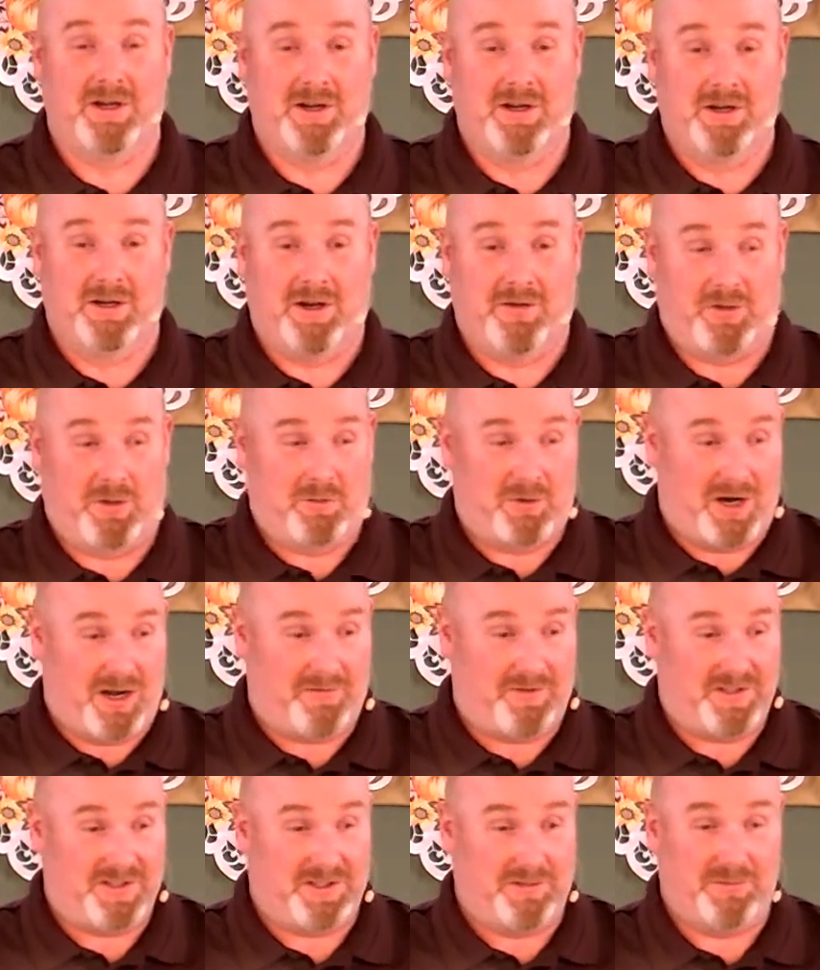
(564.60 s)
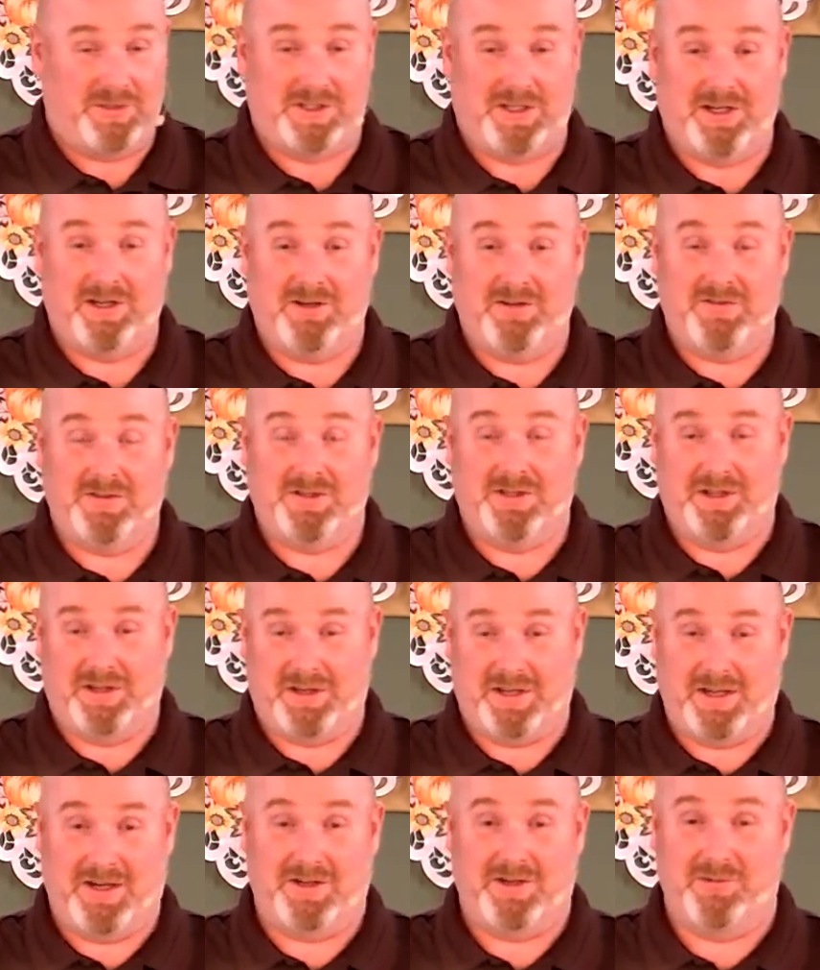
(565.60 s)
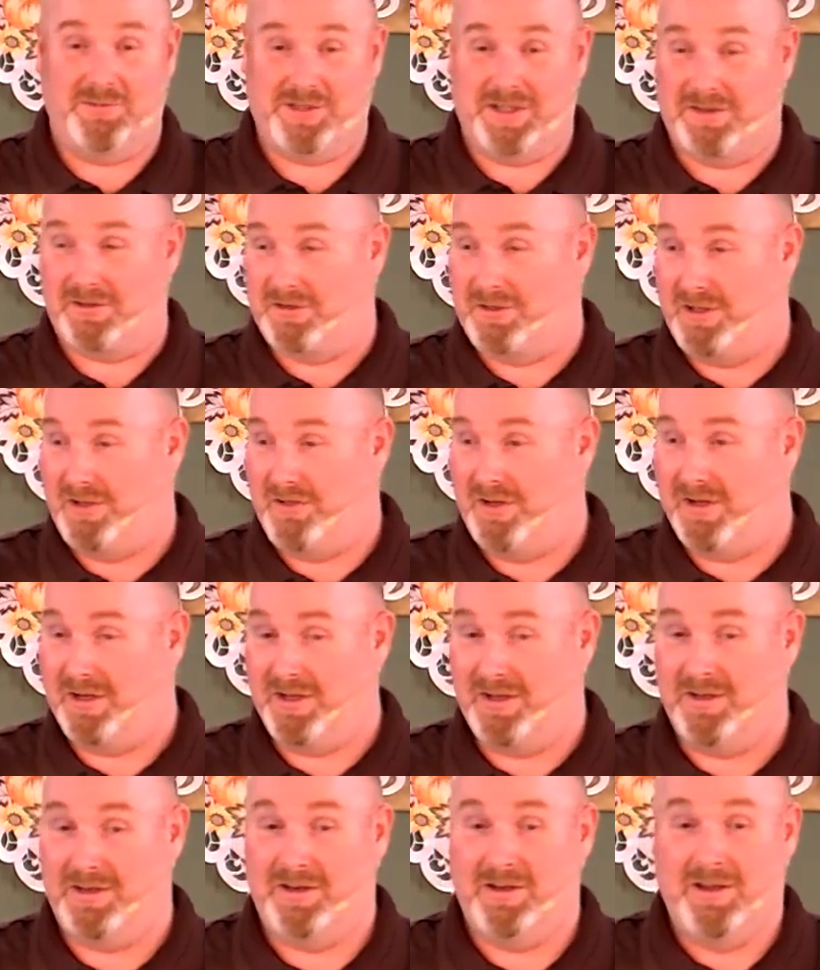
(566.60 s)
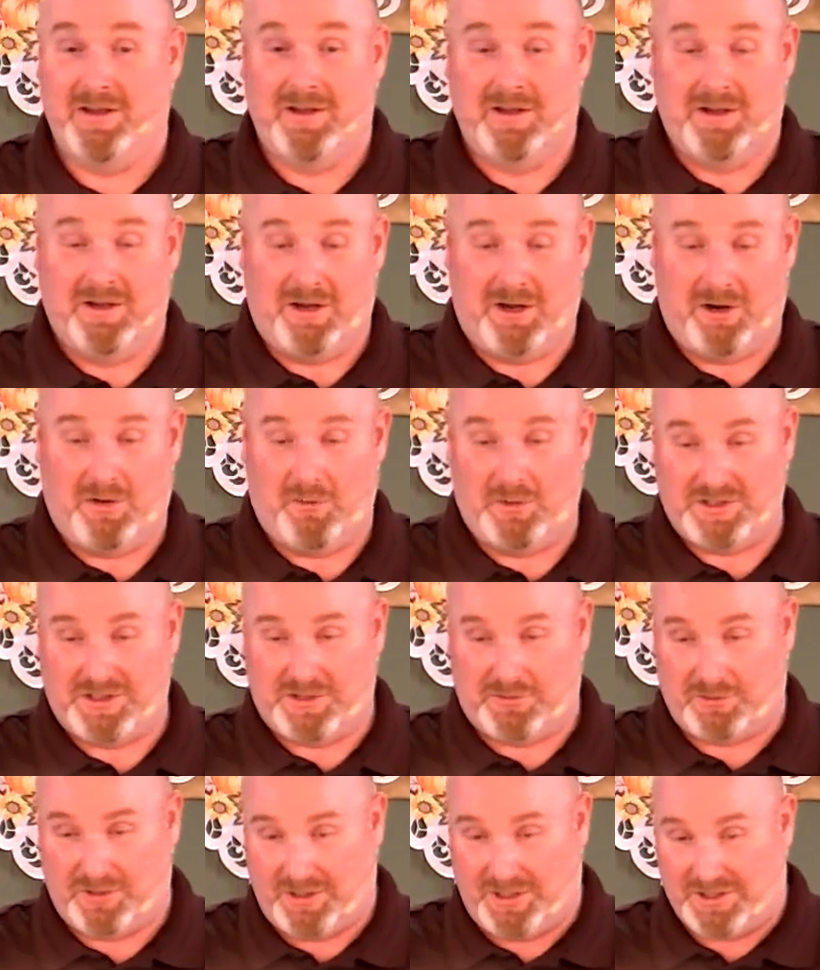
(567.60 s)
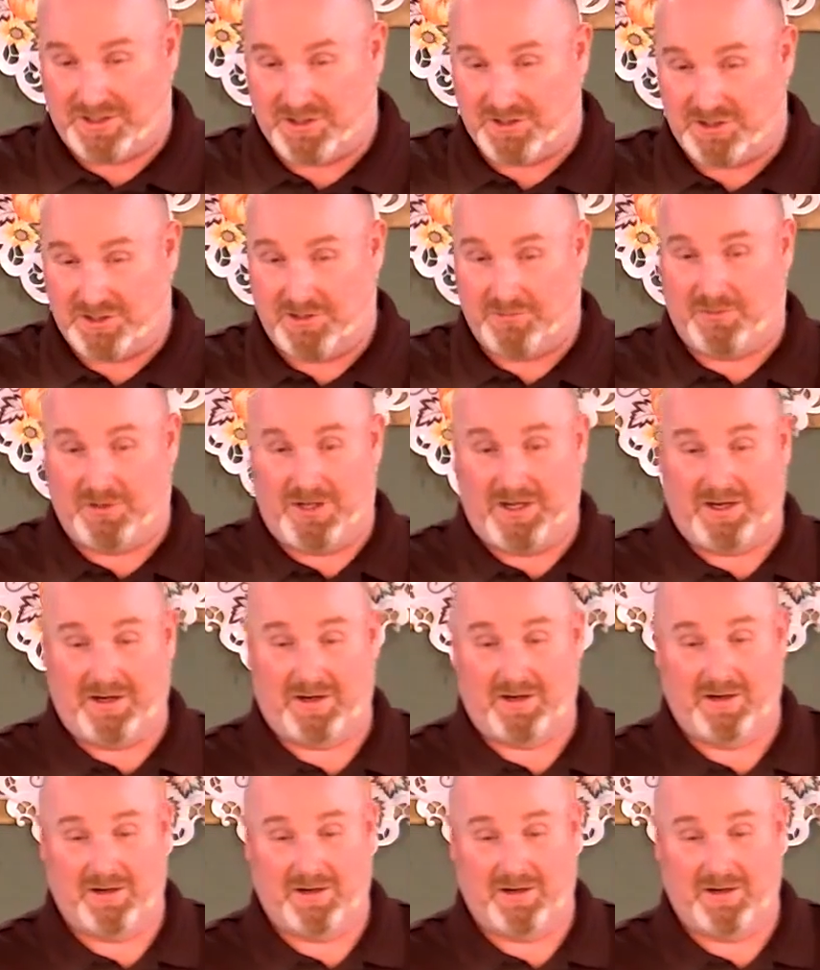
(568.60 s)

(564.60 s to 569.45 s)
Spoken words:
of the prophets themselves and the kingdoms that they're living in. What's the relationship like